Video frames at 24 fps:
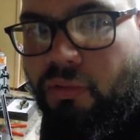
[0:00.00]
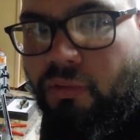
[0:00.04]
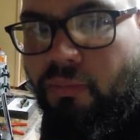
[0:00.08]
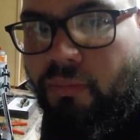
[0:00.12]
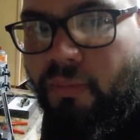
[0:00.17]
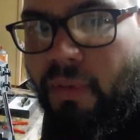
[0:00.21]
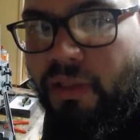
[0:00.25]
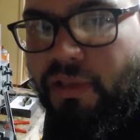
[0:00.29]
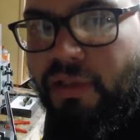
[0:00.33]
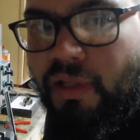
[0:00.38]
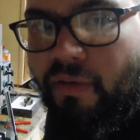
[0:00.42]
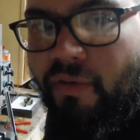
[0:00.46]

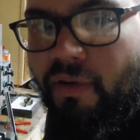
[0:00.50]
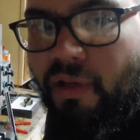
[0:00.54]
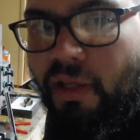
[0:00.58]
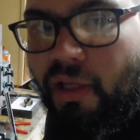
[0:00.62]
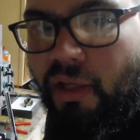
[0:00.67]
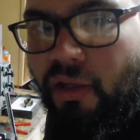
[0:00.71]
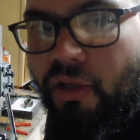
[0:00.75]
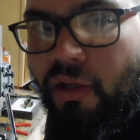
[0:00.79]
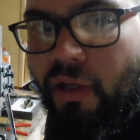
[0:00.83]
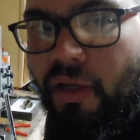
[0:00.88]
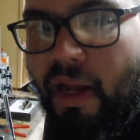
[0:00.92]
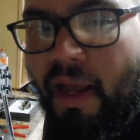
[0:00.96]
makes everything
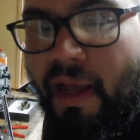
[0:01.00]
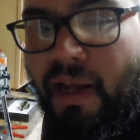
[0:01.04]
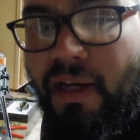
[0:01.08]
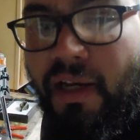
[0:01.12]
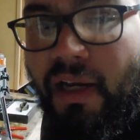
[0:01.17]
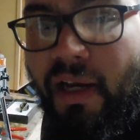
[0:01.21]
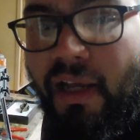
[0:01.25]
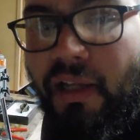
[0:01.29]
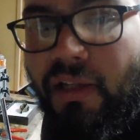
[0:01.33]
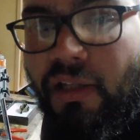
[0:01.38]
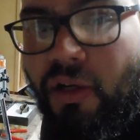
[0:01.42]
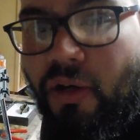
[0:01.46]
good. I
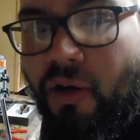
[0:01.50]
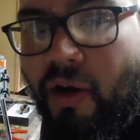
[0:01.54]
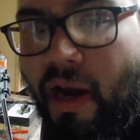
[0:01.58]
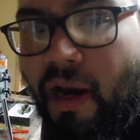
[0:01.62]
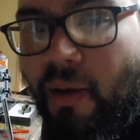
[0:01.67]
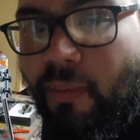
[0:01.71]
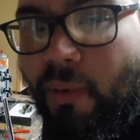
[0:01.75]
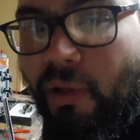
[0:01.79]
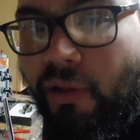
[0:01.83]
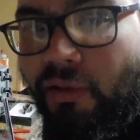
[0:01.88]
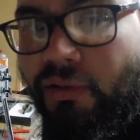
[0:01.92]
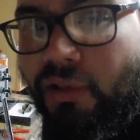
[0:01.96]
did get the
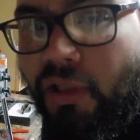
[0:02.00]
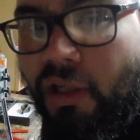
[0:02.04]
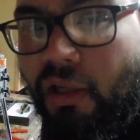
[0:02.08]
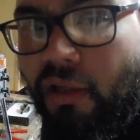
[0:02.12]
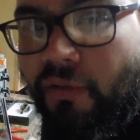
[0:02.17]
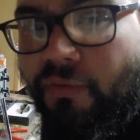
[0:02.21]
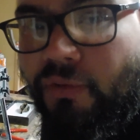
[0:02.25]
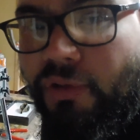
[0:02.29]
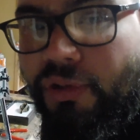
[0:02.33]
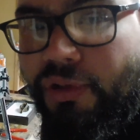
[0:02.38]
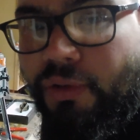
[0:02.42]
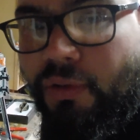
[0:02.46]
crank bolt
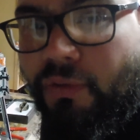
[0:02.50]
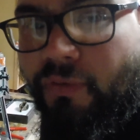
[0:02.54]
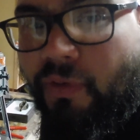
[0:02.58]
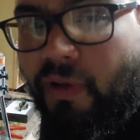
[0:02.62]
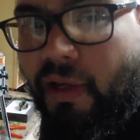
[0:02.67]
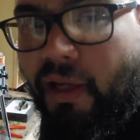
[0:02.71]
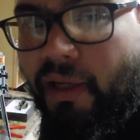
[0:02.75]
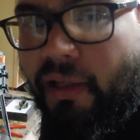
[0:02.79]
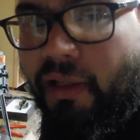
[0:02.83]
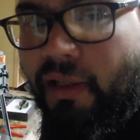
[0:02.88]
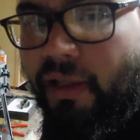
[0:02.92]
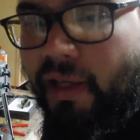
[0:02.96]
off too
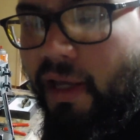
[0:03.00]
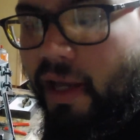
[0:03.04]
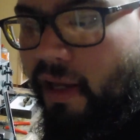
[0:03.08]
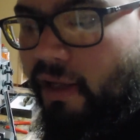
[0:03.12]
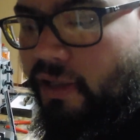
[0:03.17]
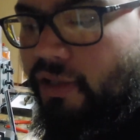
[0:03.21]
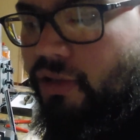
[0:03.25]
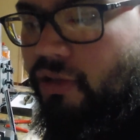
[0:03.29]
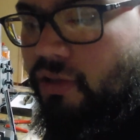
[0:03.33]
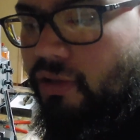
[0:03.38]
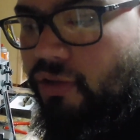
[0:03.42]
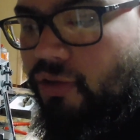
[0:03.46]
finally. I
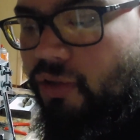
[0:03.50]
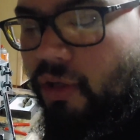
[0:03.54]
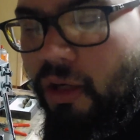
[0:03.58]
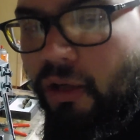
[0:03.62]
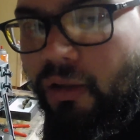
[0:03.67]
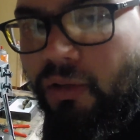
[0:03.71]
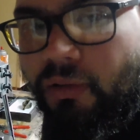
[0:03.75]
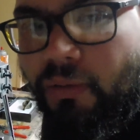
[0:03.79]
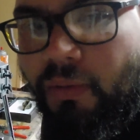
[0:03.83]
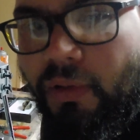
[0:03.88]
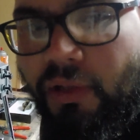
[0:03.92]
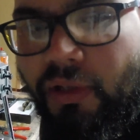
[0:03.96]

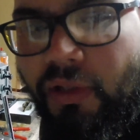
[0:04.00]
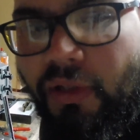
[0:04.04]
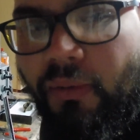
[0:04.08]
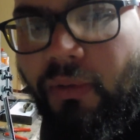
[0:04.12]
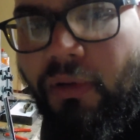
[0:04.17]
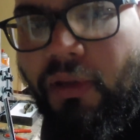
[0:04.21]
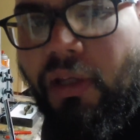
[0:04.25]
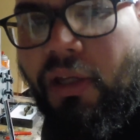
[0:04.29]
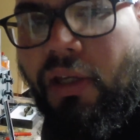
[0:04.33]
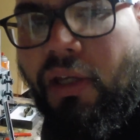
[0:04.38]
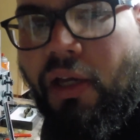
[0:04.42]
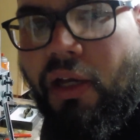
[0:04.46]
struggled with it
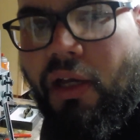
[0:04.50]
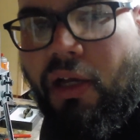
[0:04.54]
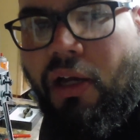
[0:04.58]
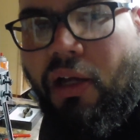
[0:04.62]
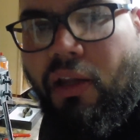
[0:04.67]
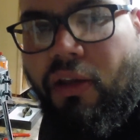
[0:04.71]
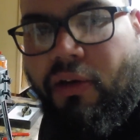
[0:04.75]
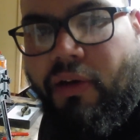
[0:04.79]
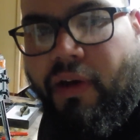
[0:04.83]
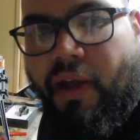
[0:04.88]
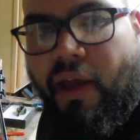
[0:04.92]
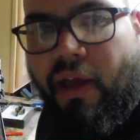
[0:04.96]
the
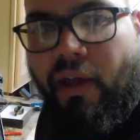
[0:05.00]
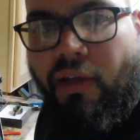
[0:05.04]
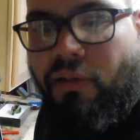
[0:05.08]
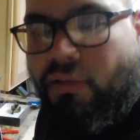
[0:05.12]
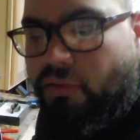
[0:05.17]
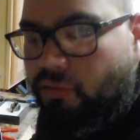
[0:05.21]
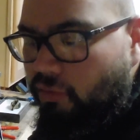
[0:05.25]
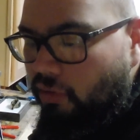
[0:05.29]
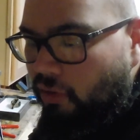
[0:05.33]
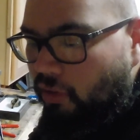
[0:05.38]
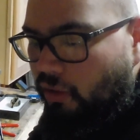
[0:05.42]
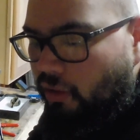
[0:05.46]
other day.
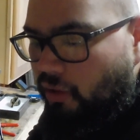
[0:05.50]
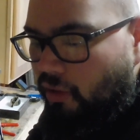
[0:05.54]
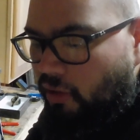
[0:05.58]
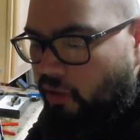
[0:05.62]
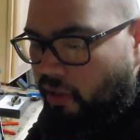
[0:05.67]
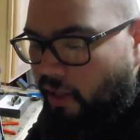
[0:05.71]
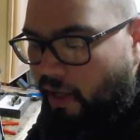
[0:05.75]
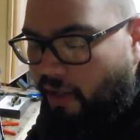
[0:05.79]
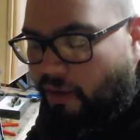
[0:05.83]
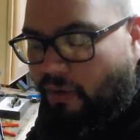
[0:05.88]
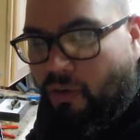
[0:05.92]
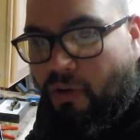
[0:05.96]

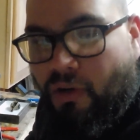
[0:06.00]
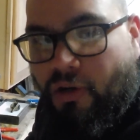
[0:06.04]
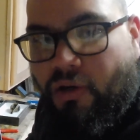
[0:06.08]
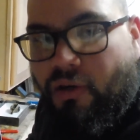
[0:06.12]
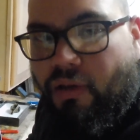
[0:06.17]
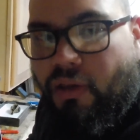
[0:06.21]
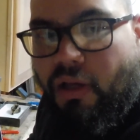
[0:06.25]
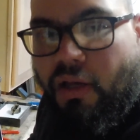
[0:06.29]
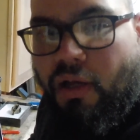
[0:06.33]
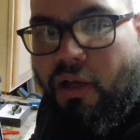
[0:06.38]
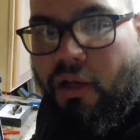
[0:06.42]
Had to order the